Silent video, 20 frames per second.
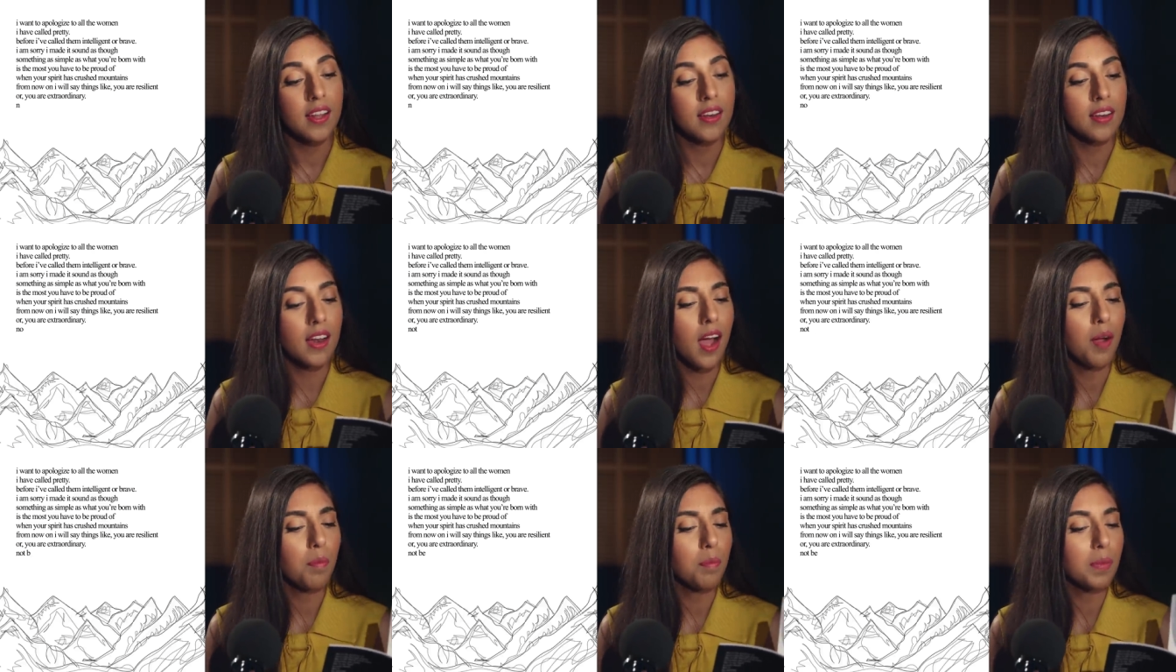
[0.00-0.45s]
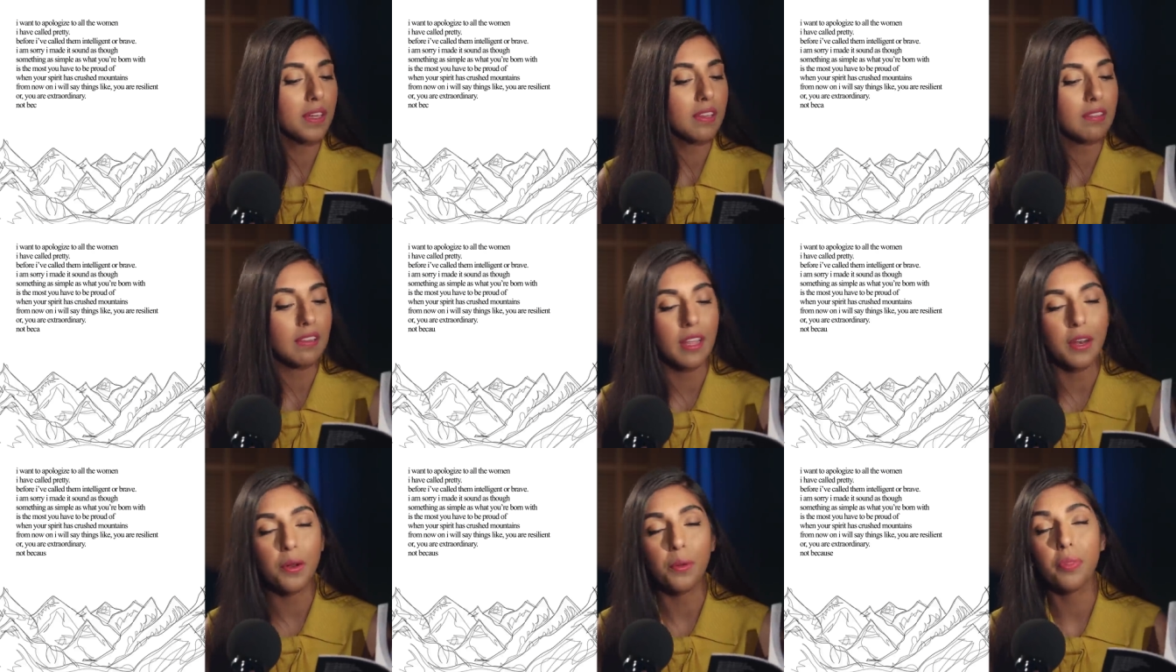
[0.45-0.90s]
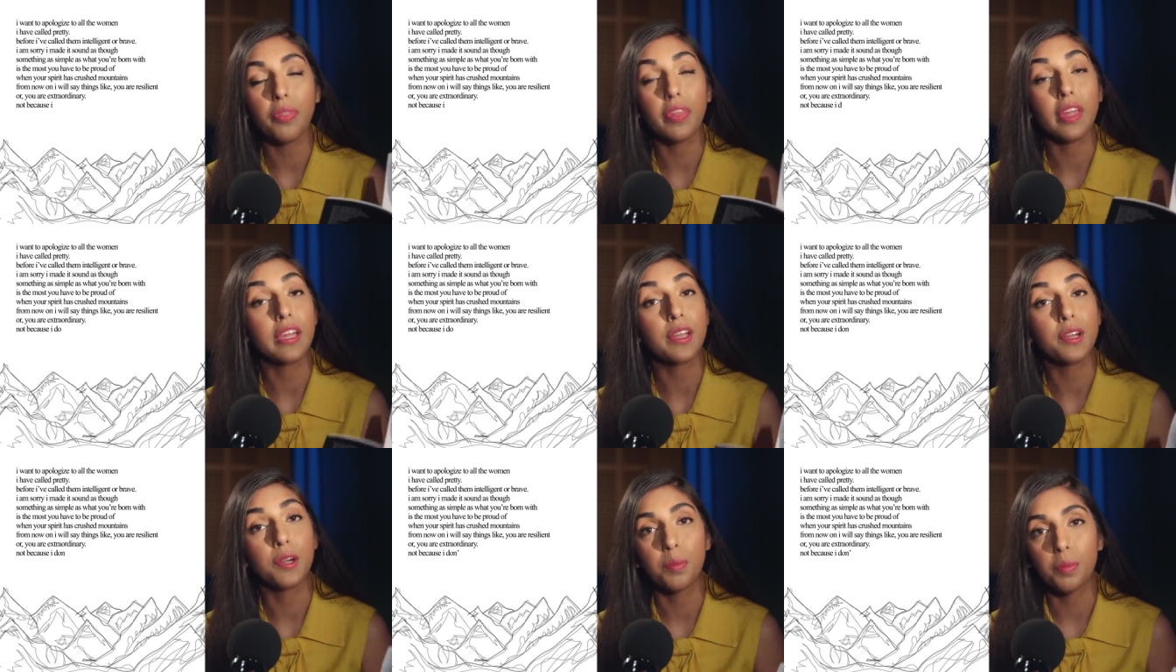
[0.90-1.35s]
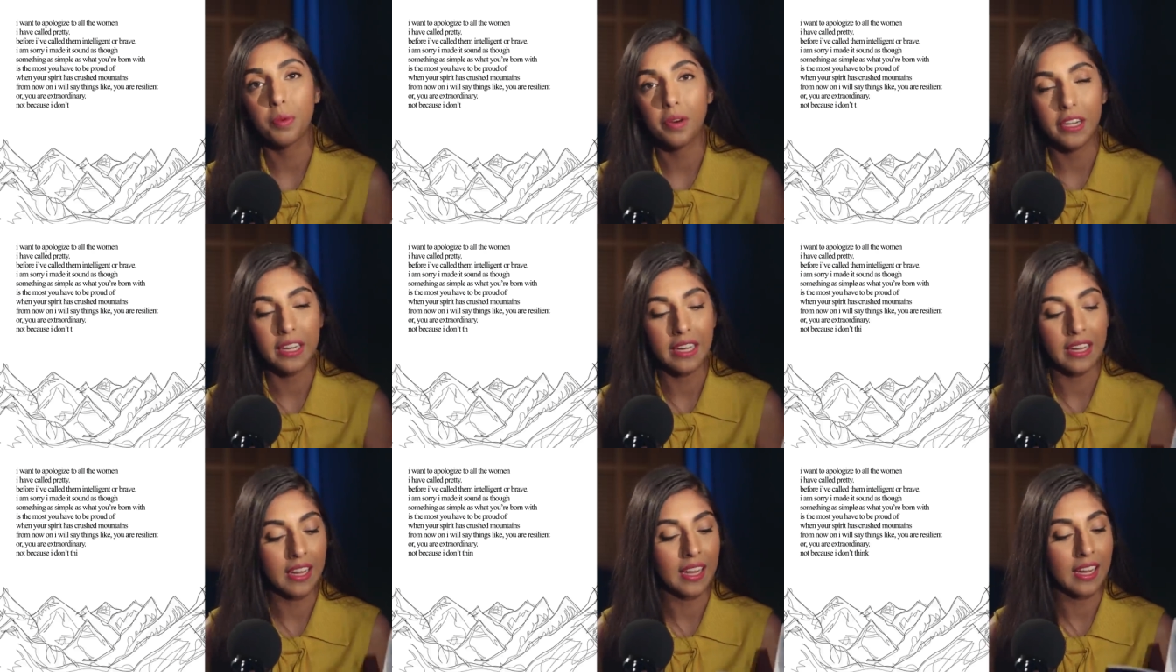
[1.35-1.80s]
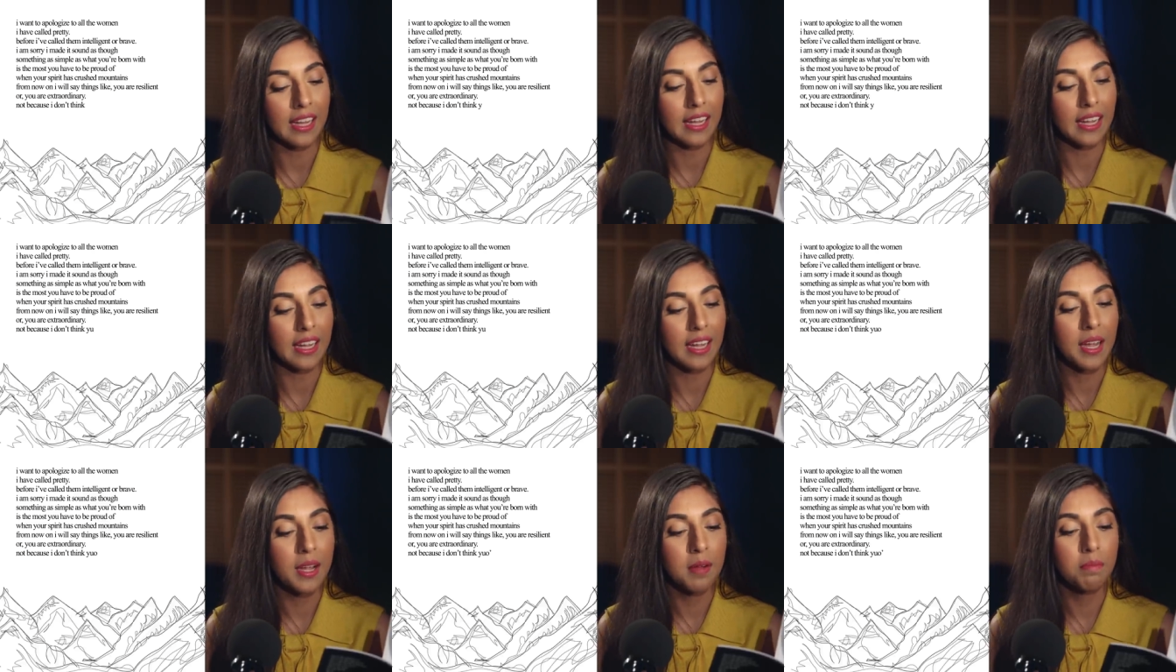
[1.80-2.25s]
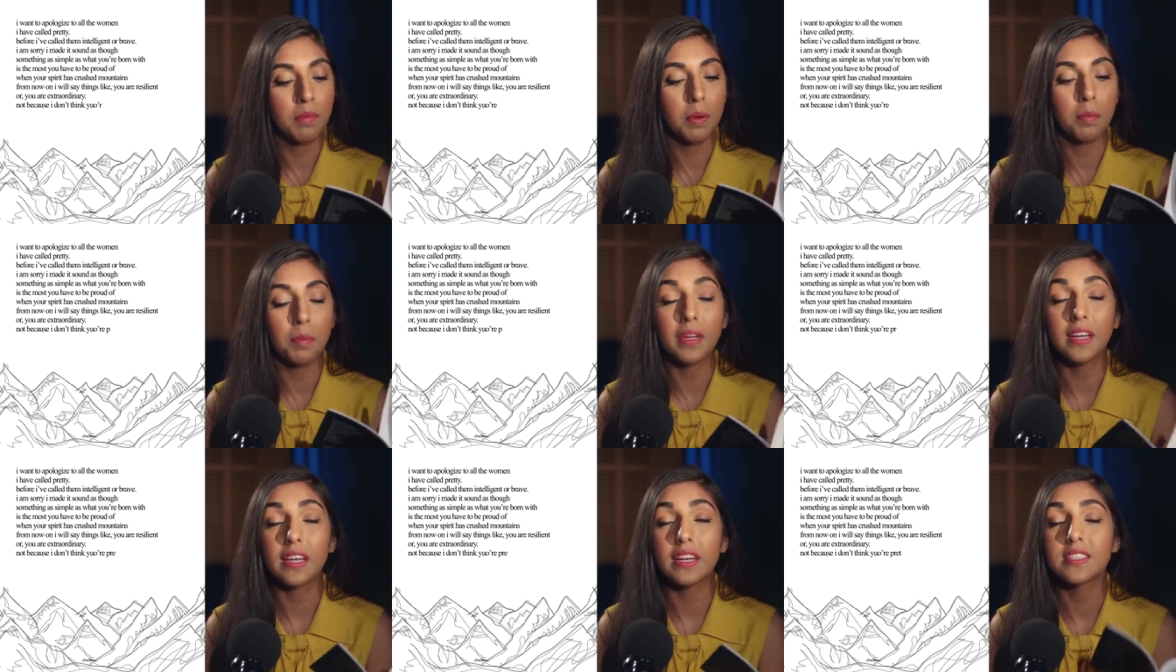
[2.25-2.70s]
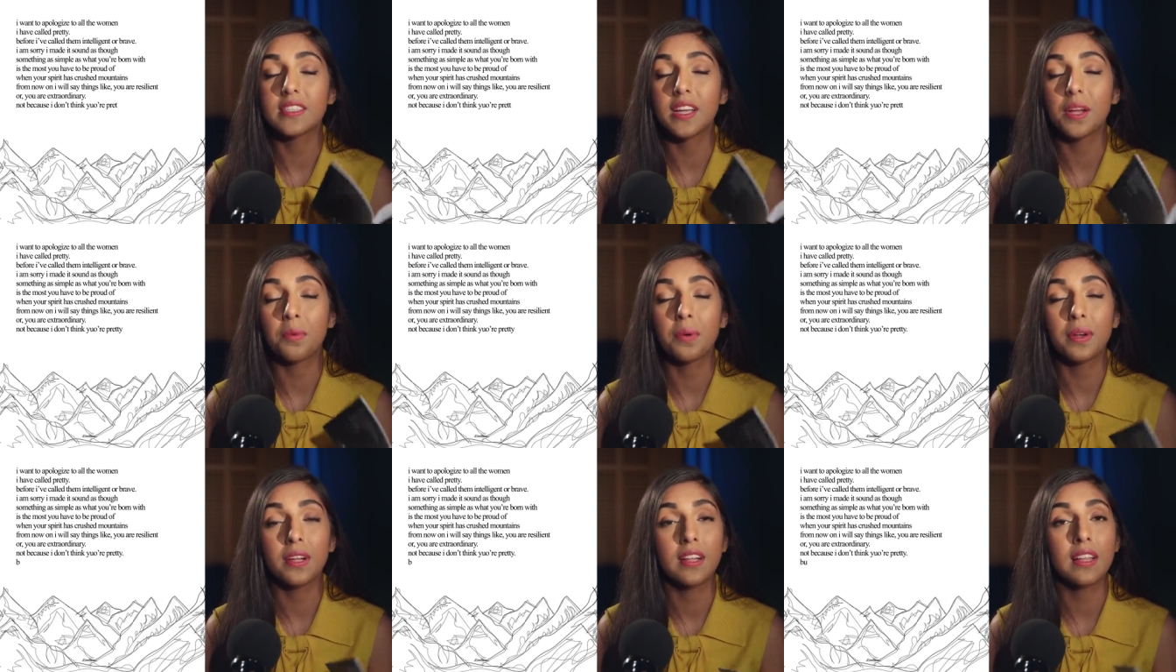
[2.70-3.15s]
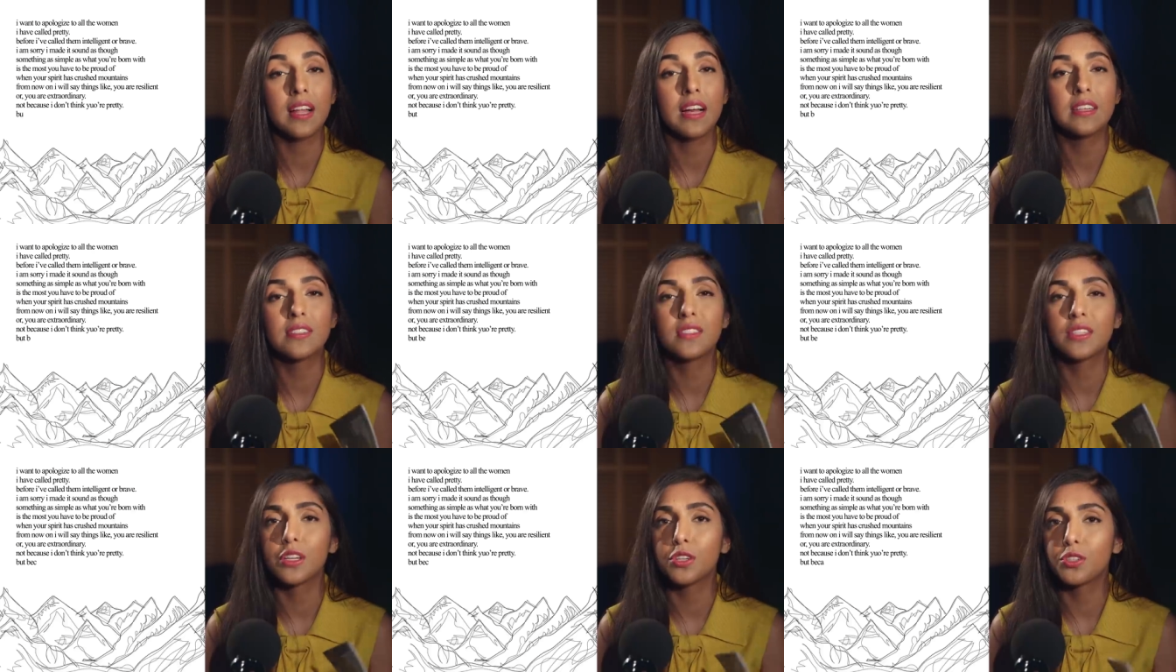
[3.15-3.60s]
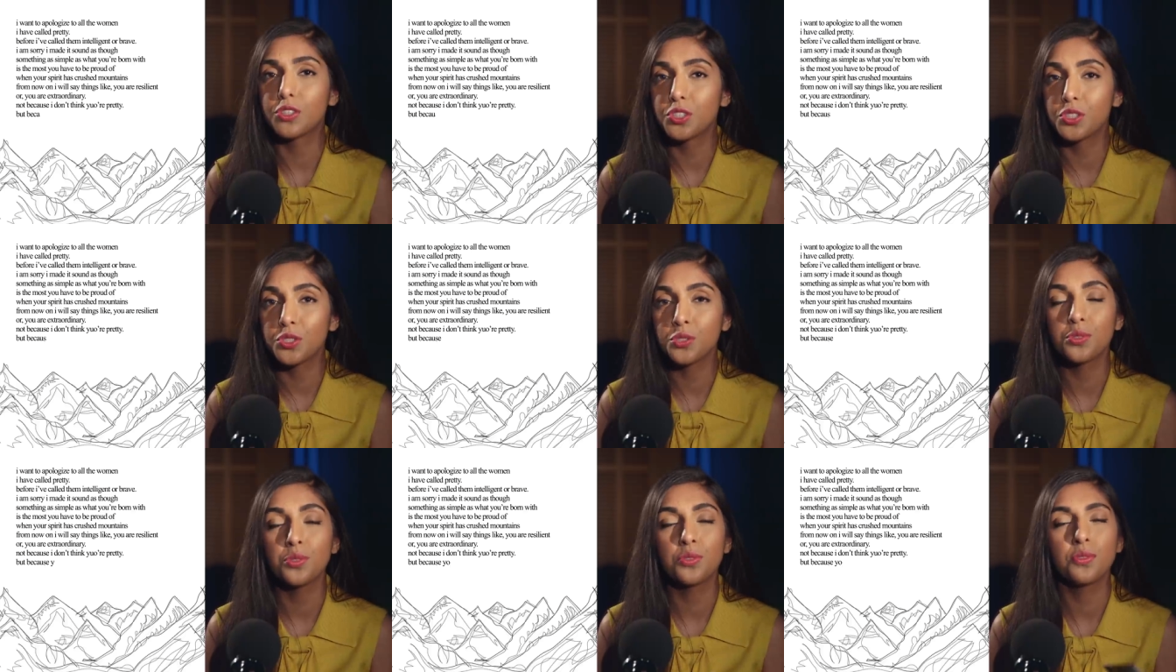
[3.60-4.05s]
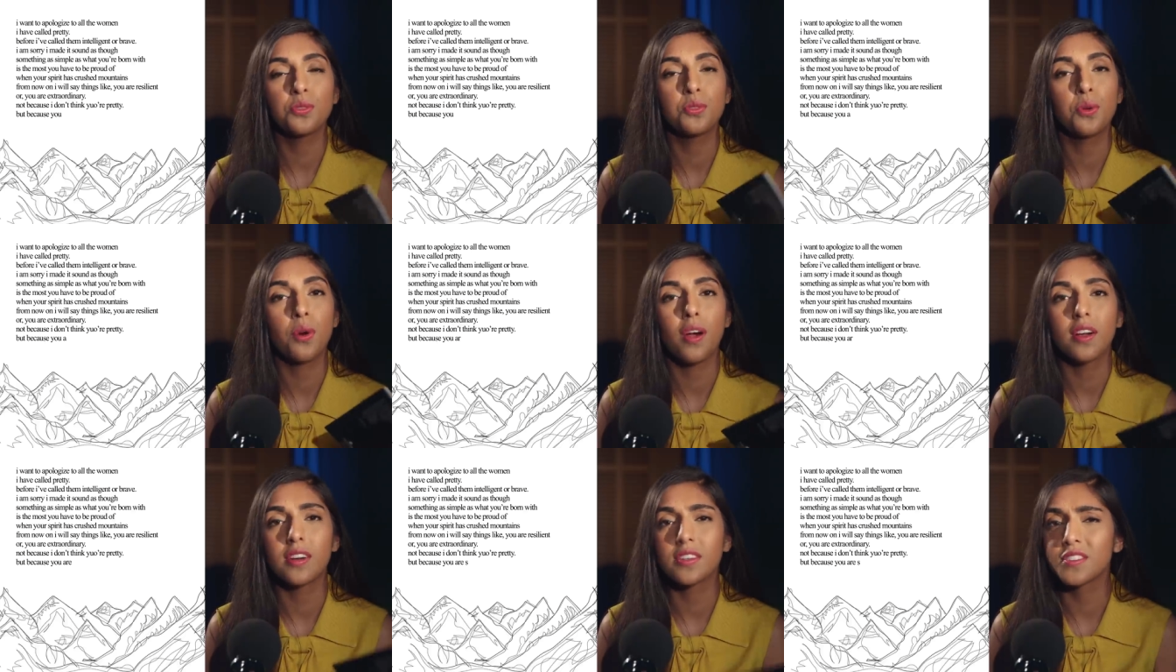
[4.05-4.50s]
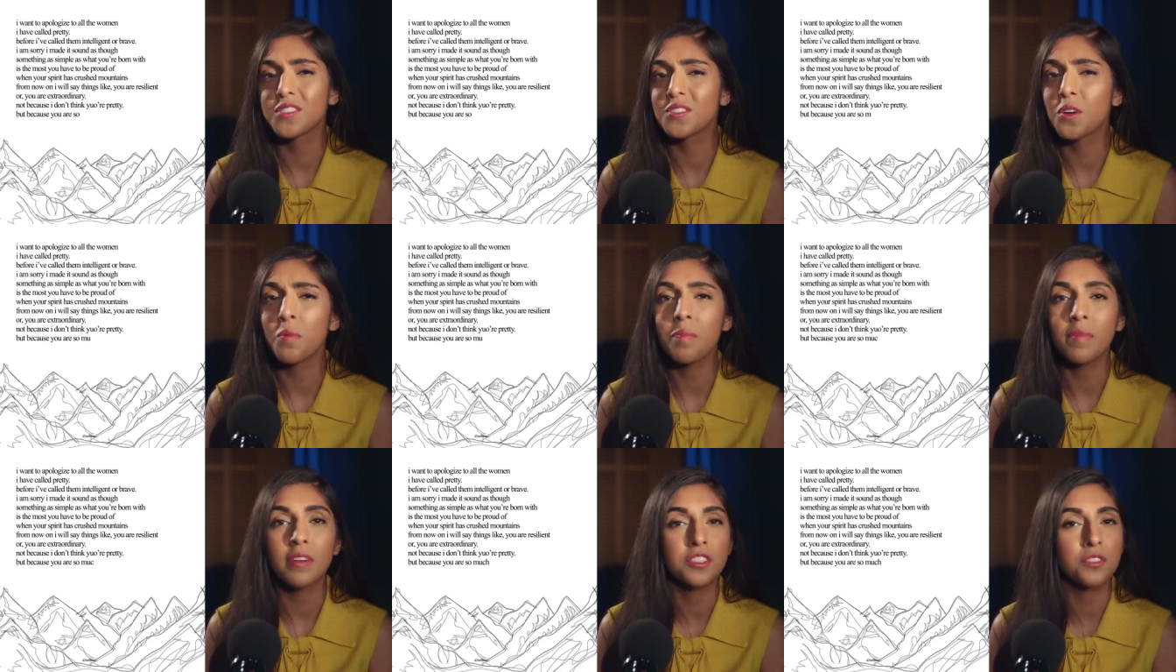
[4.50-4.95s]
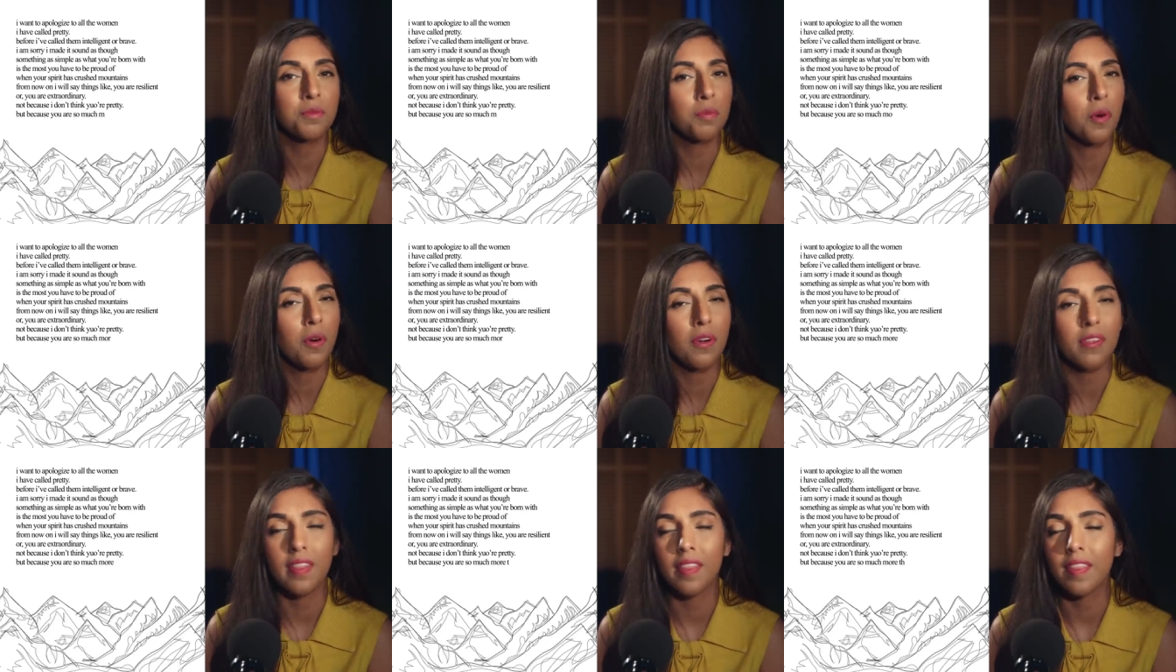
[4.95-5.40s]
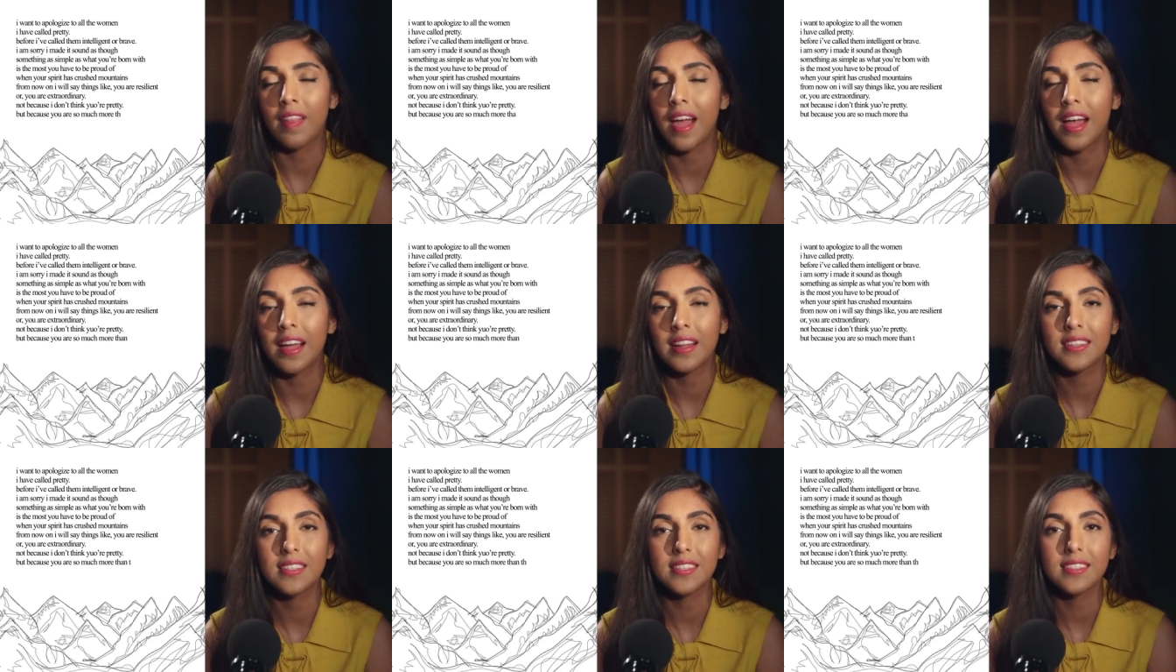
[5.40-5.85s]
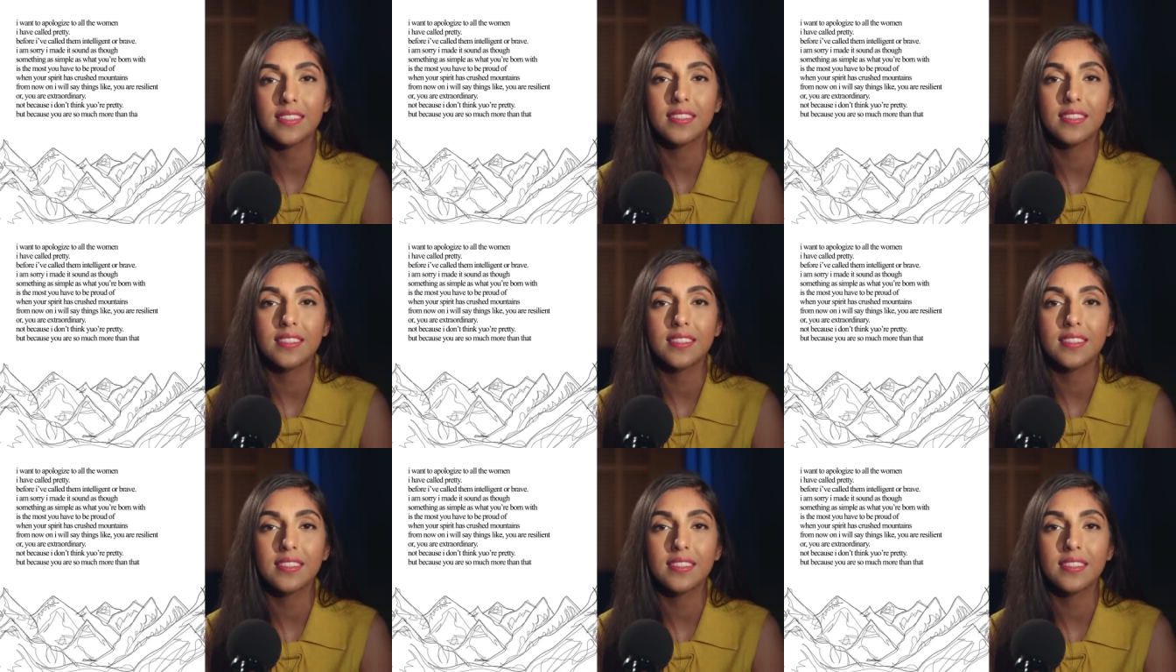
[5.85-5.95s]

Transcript: Not because I don't think you're pretty, but because I realize that you are so much more than that.